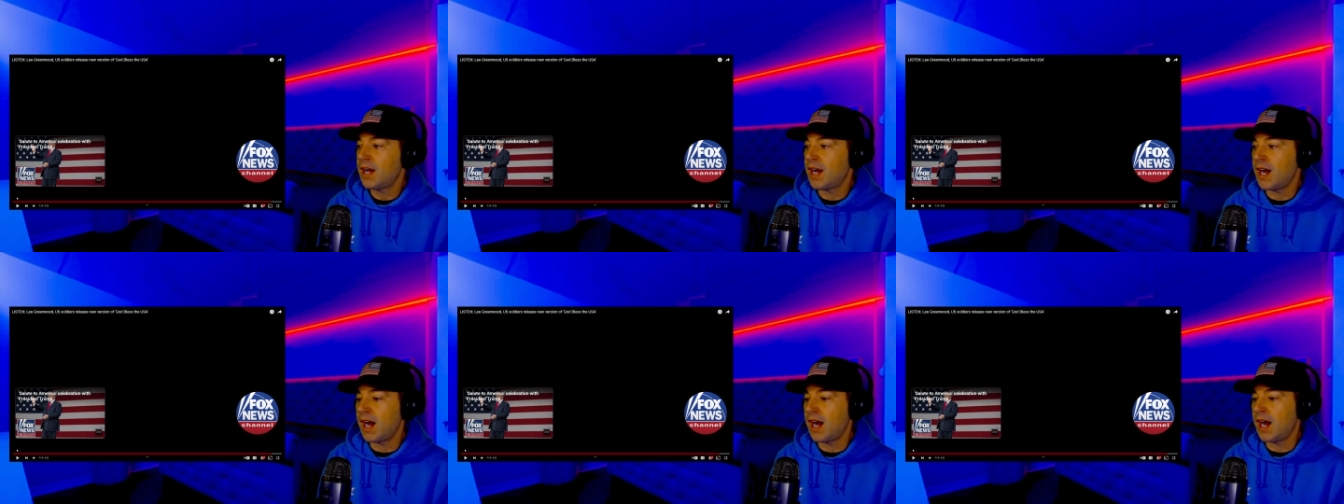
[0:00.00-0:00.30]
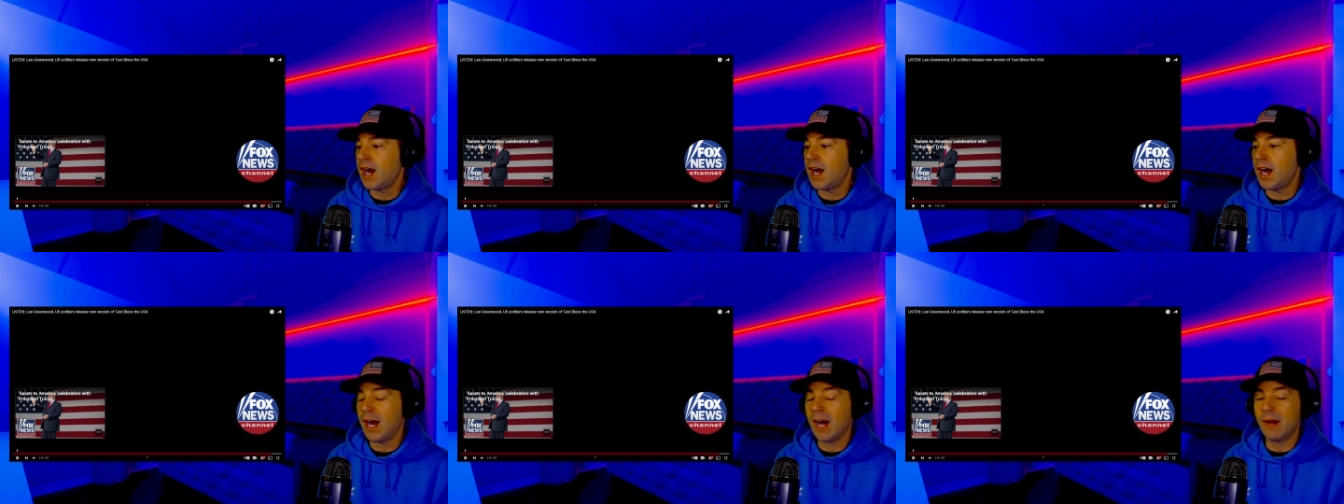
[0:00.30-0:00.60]

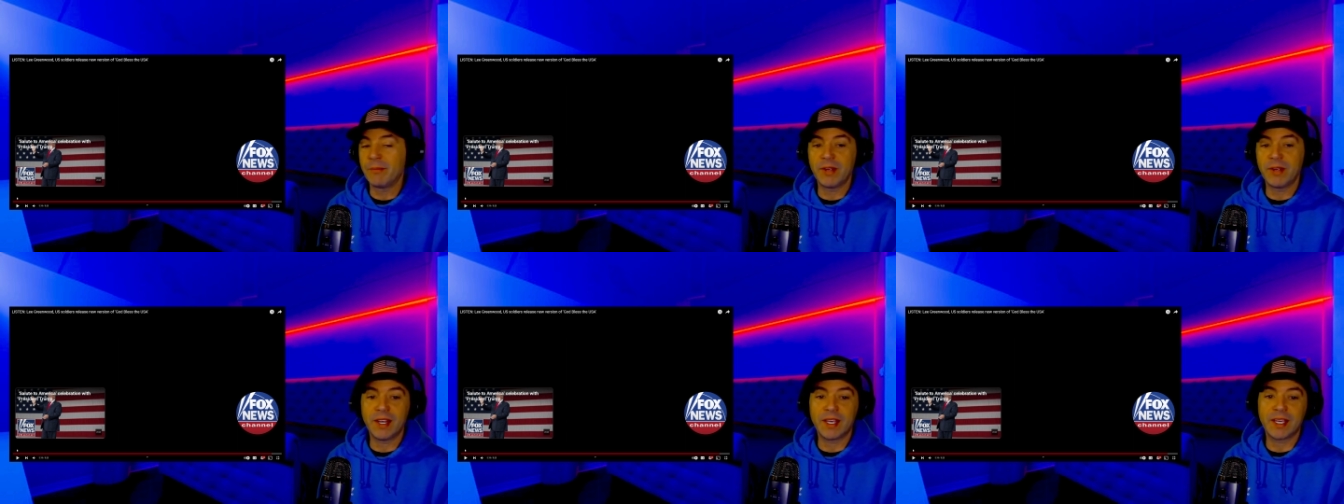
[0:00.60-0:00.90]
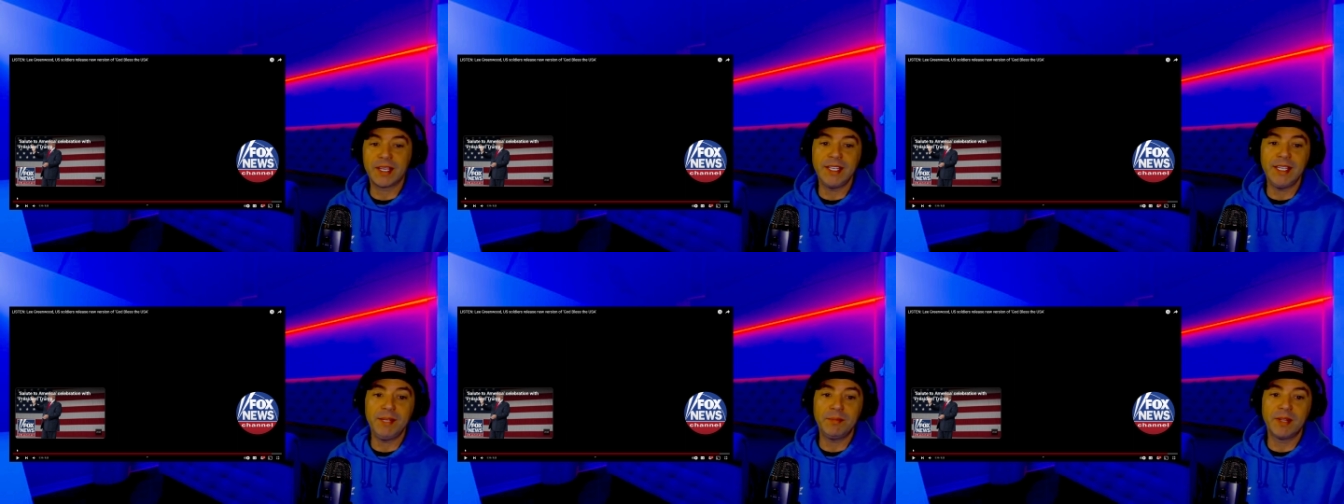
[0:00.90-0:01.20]
I'm going
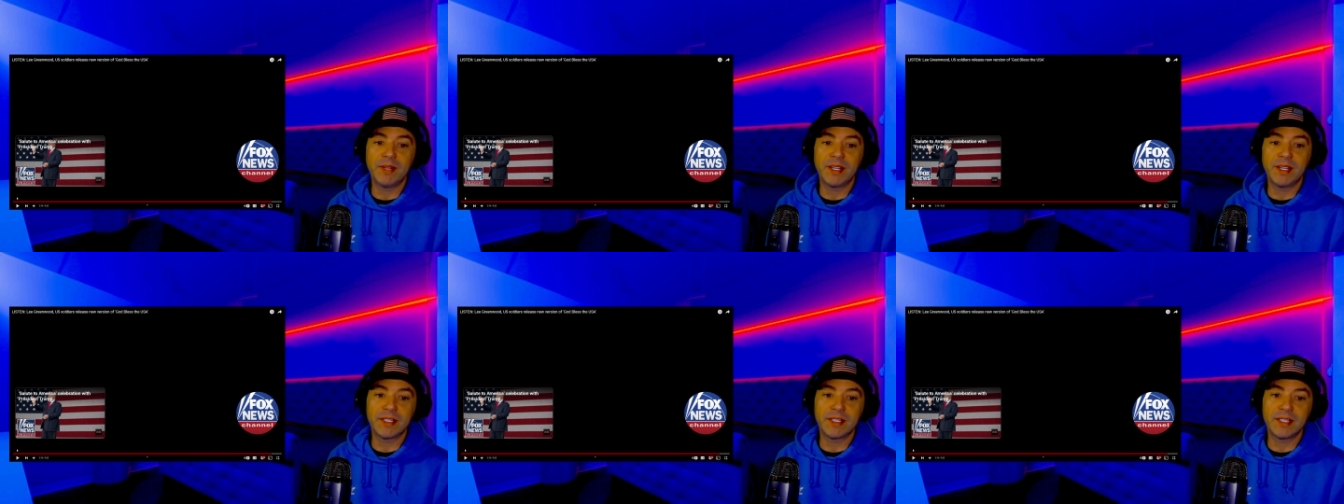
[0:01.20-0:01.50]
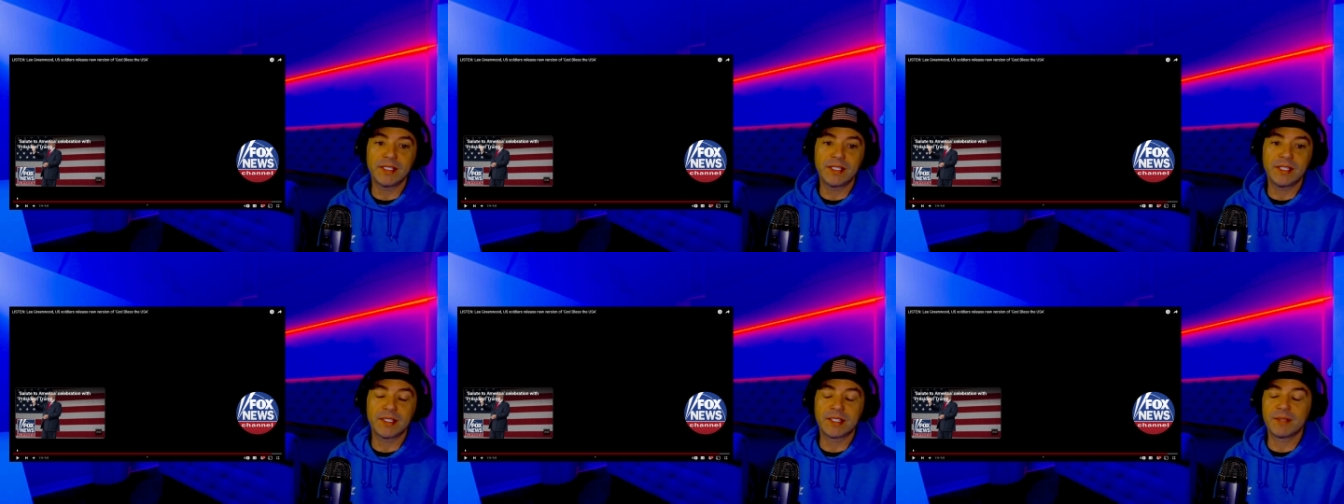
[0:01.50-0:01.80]
to keep
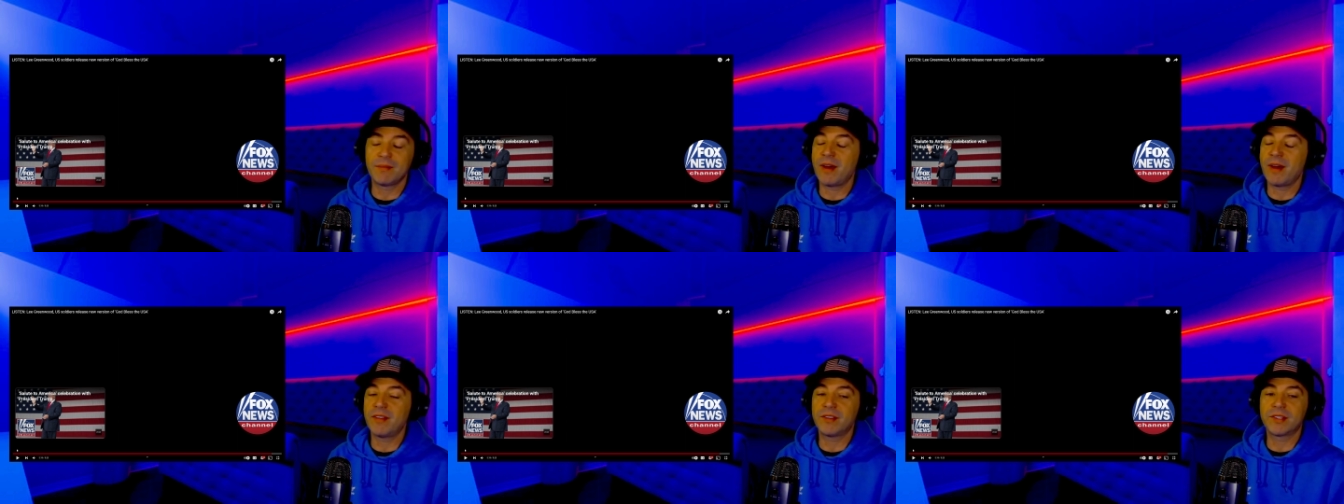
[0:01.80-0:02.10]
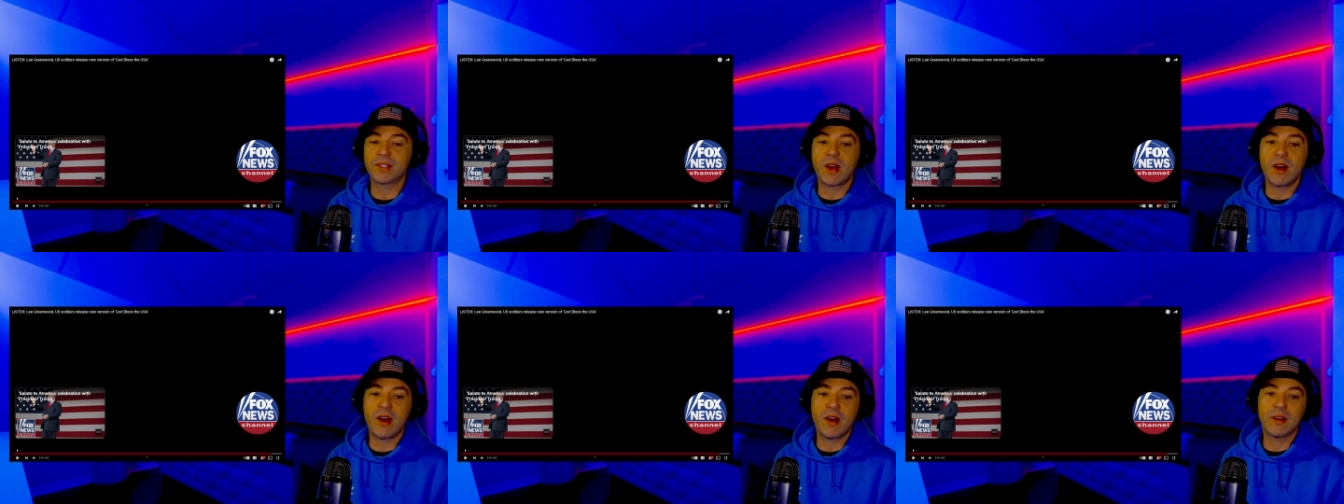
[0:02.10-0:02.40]
listening to some
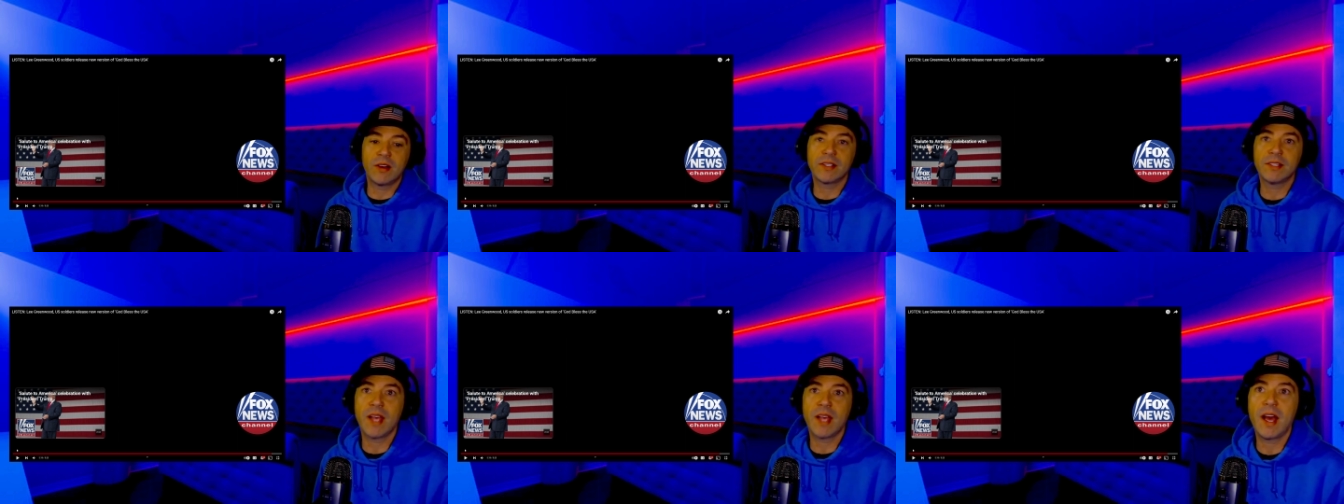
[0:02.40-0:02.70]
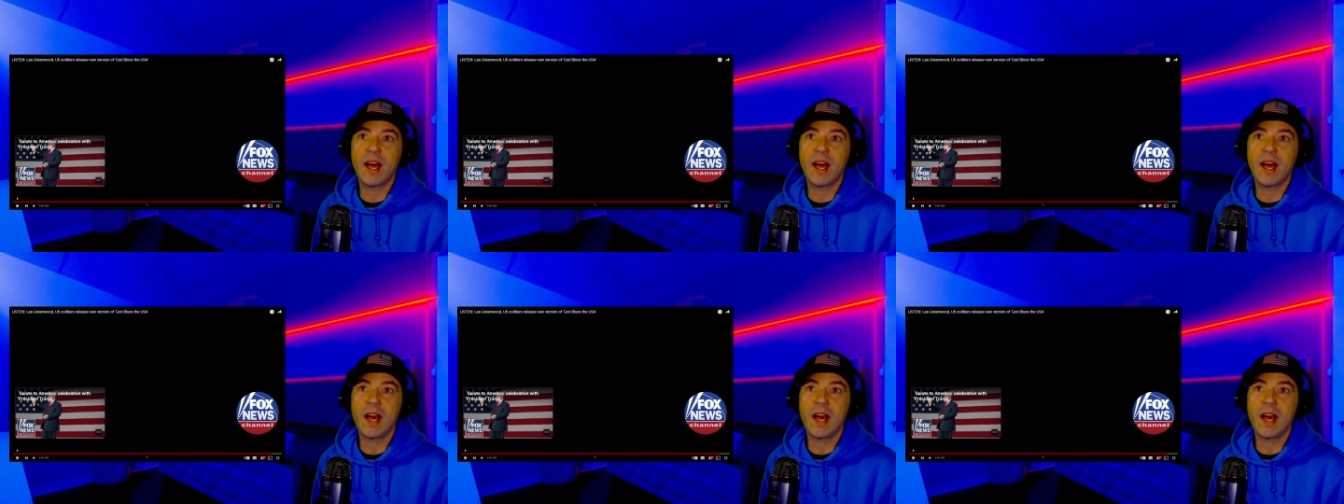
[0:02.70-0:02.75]
other songs,